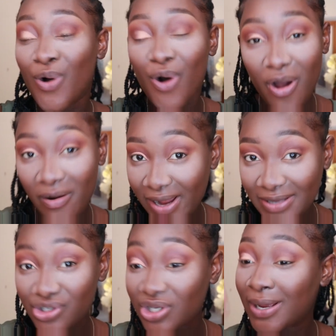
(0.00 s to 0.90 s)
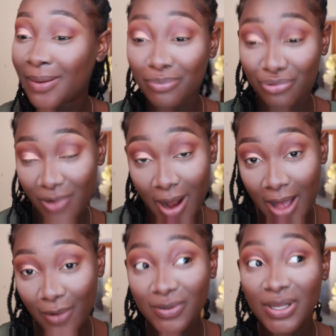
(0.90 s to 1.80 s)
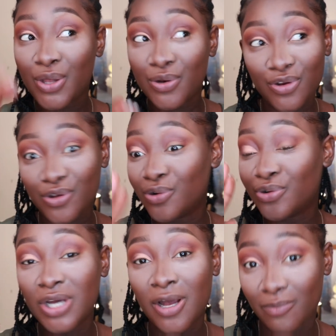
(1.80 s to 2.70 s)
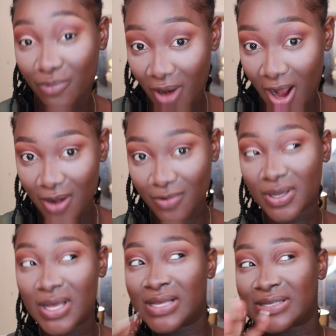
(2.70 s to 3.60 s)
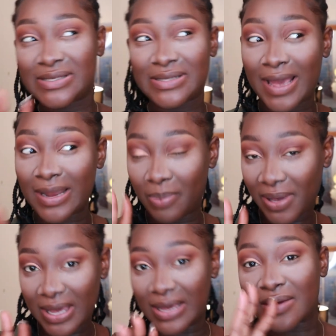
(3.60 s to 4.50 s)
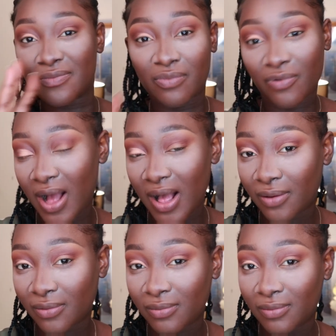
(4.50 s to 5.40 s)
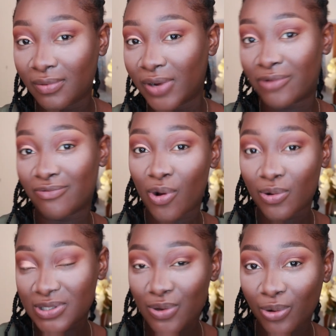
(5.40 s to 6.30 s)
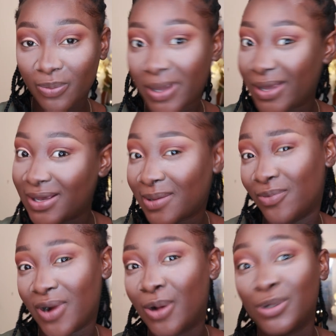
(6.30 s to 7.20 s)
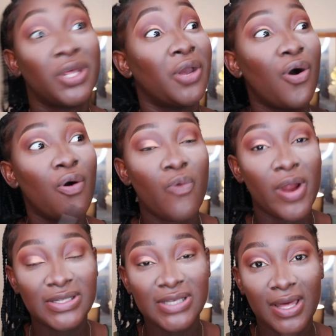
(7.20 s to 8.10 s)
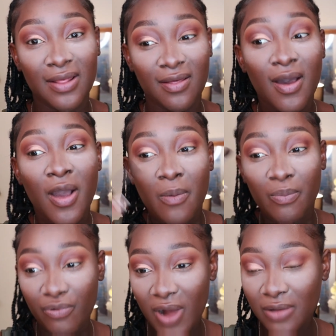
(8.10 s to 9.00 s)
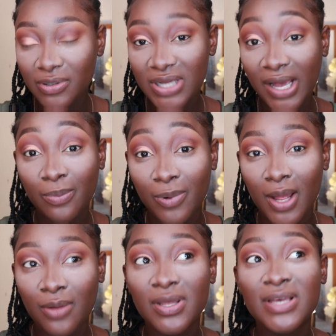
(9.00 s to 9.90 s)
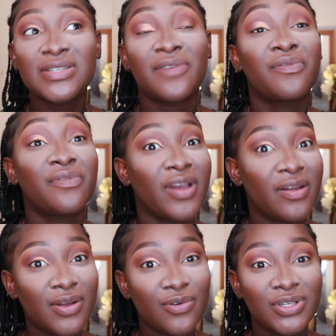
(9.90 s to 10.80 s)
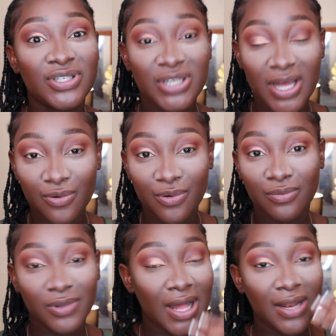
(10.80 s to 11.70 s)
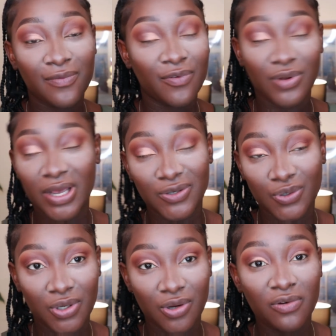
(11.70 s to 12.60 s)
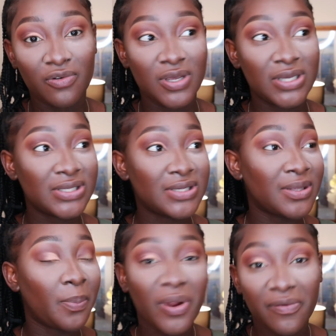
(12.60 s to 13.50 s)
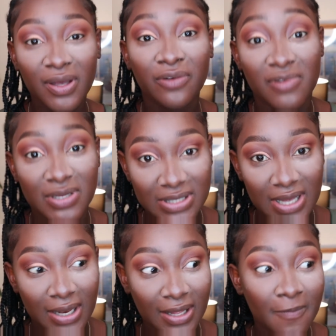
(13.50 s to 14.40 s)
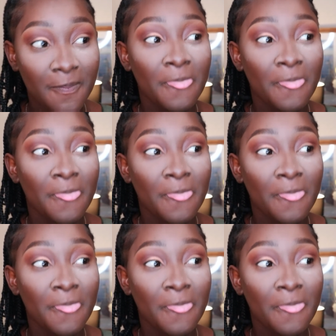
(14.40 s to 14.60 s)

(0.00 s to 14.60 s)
orange, brown, nude, brown, slight pink, brown, like rose gold pink, brown, they all work together. Brown, dark brown is a very good shadow color for like doing your crease. It's the perfect crease color